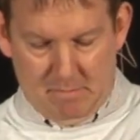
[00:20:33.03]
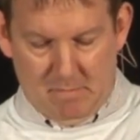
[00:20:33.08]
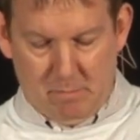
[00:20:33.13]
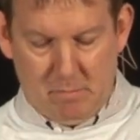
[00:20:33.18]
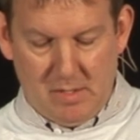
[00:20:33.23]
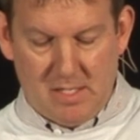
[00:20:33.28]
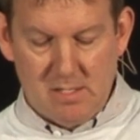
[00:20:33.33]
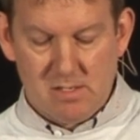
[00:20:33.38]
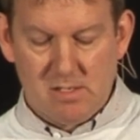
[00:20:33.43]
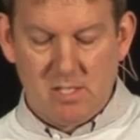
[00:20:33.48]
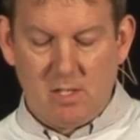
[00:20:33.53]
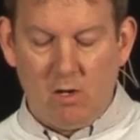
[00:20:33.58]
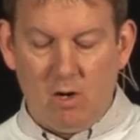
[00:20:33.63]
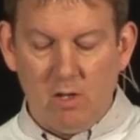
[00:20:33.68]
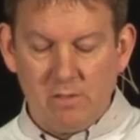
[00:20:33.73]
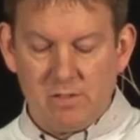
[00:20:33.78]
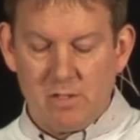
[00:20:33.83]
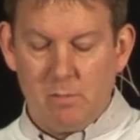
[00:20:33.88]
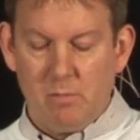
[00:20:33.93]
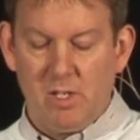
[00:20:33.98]
because to call
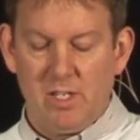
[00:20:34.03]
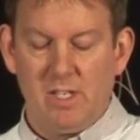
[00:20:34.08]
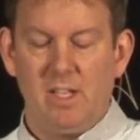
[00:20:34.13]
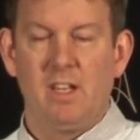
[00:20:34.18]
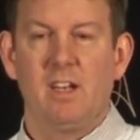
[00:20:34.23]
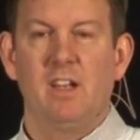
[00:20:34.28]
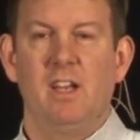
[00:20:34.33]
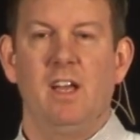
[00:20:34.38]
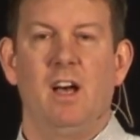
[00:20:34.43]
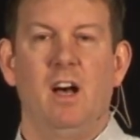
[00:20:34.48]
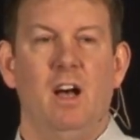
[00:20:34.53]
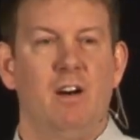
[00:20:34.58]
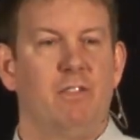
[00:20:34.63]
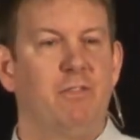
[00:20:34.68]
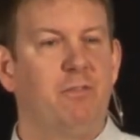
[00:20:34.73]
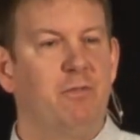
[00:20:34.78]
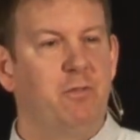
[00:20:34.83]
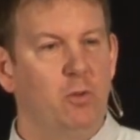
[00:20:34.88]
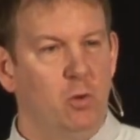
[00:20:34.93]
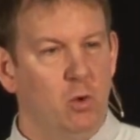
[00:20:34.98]
someone a
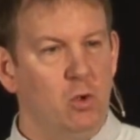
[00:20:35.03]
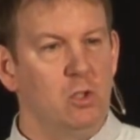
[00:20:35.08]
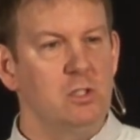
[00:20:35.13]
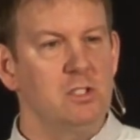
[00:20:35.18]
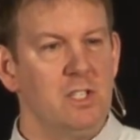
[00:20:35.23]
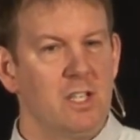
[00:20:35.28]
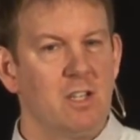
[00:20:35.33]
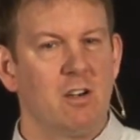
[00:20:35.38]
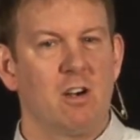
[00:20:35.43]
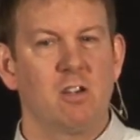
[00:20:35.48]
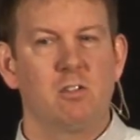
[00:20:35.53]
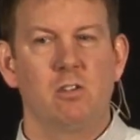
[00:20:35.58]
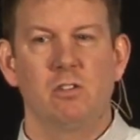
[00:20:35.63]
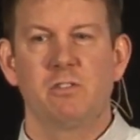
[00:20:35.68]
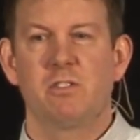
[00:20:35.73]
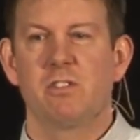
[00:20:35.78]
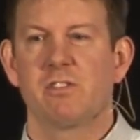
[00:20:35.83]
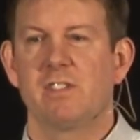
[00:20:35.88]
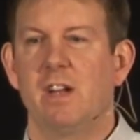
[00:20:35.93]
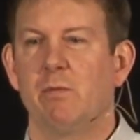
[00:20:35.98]
fool in our
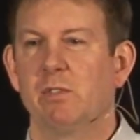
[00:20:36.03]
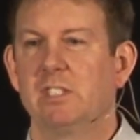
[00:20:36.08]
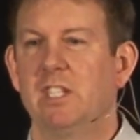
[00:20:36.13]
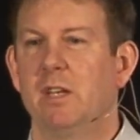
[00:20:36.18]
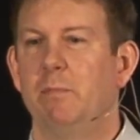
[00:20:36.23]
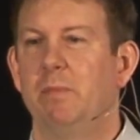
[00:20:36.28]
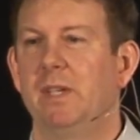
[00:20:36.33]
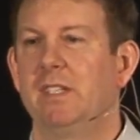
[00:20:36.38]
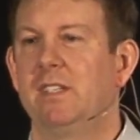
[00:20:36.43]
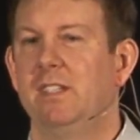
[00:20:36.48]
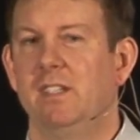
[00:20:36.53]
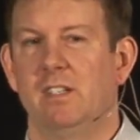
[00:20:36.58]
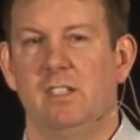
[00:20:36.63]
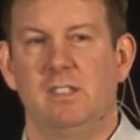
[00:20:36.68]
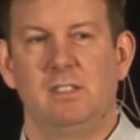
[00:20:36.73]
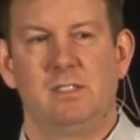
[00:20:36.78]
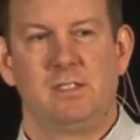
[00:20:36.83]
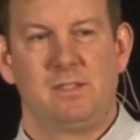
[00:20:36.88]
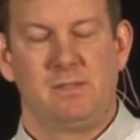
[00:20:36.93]
culture is not really a big deal.